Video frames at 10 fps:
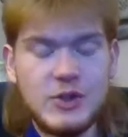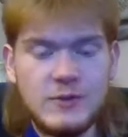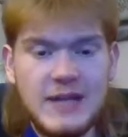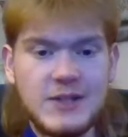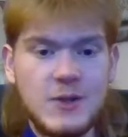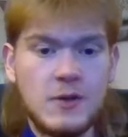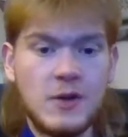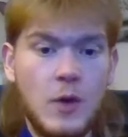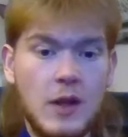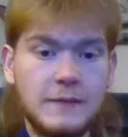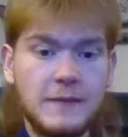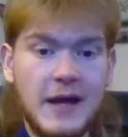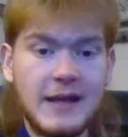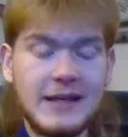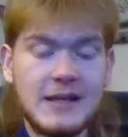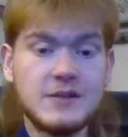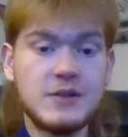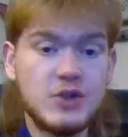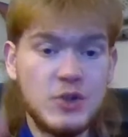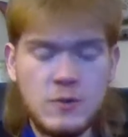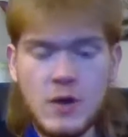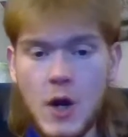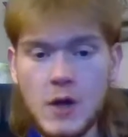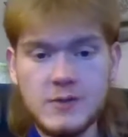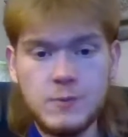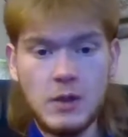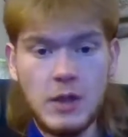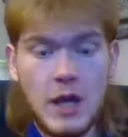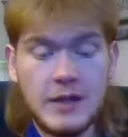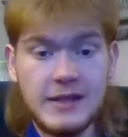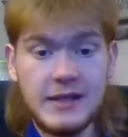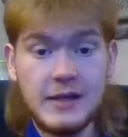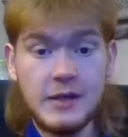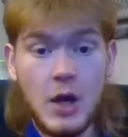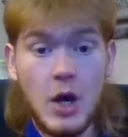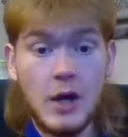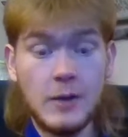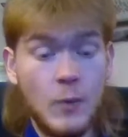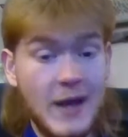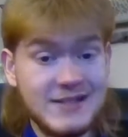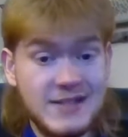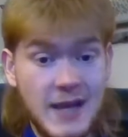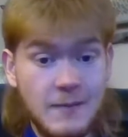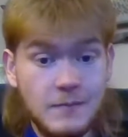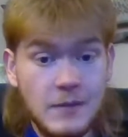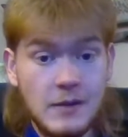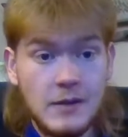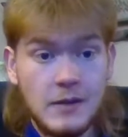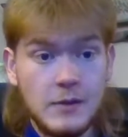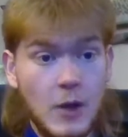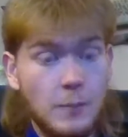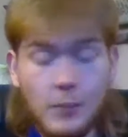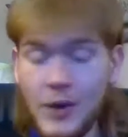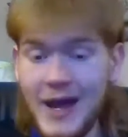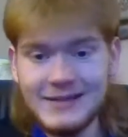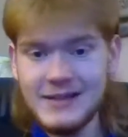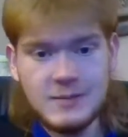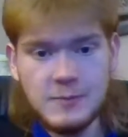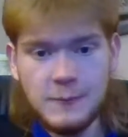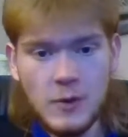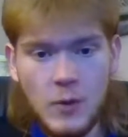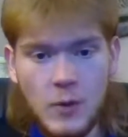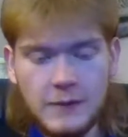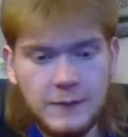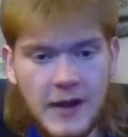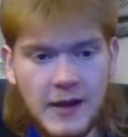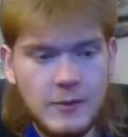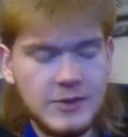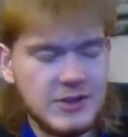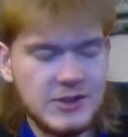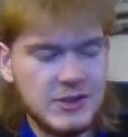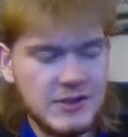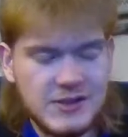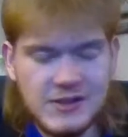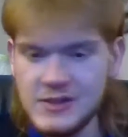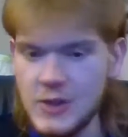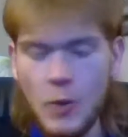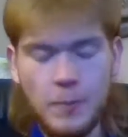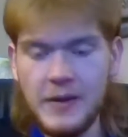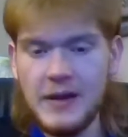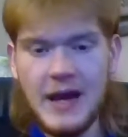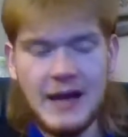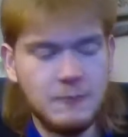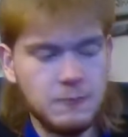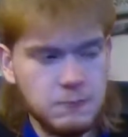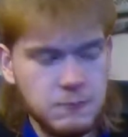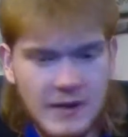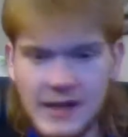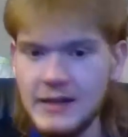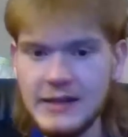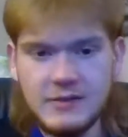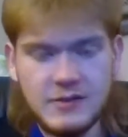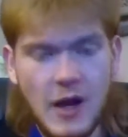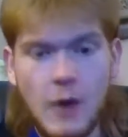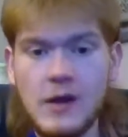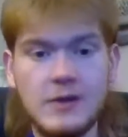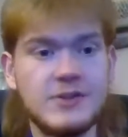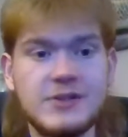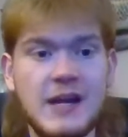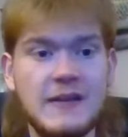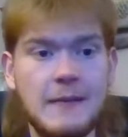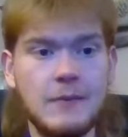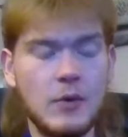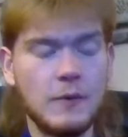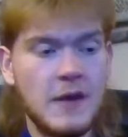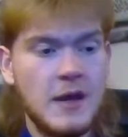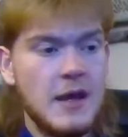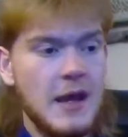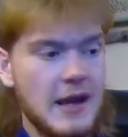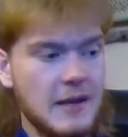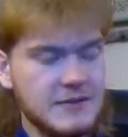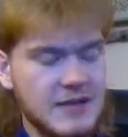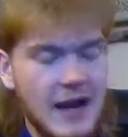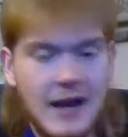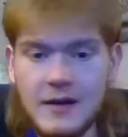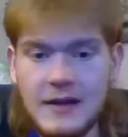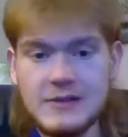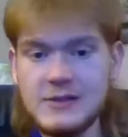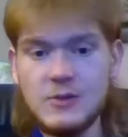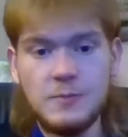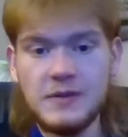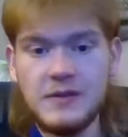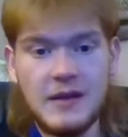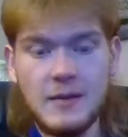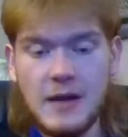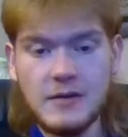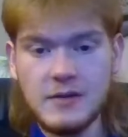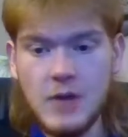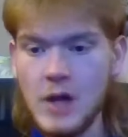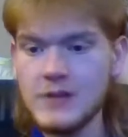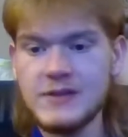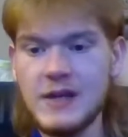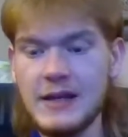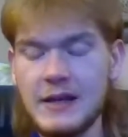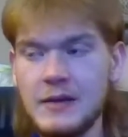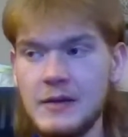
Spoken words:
Daytona qualifying is 2 cars will lock in on Wednesday. No practice before qualifying, which is just stupid. I really don't understand that move. And I'm tired of that stupid thing about cost cutting.